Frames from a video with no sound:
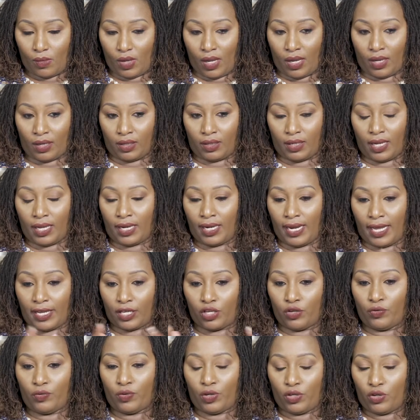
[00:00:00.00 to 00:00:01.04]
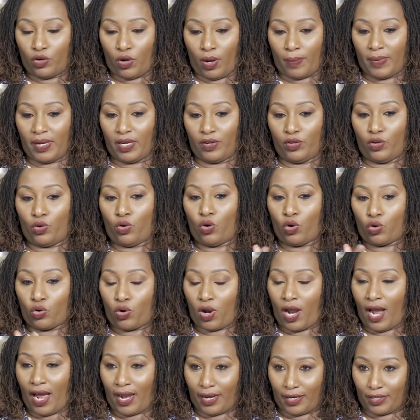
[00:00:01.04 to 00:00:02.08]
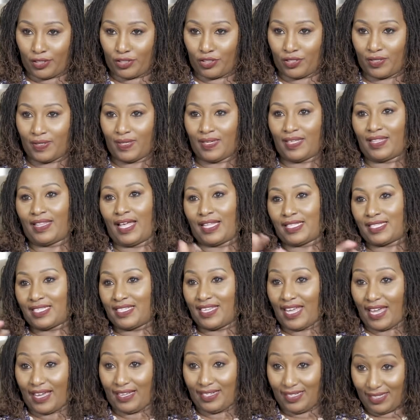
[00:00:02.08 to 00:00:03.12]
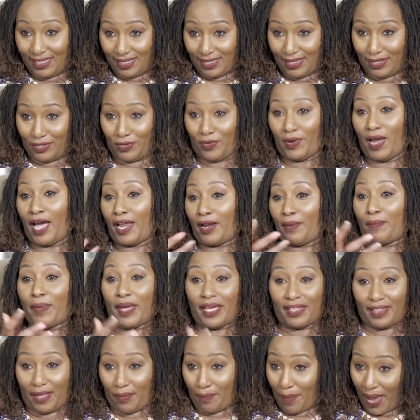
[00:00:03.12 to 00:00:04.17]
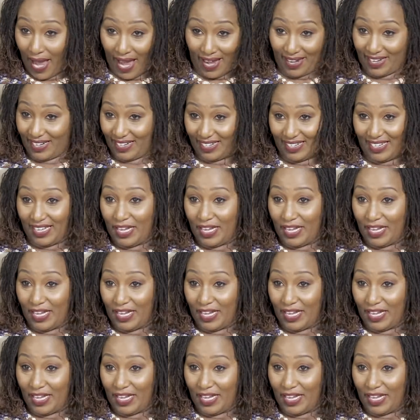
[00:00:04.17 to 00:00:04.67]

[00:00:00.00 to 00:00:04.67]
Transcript: and and like you you know i mean you go to college that's debt you okay. gotta pay that back.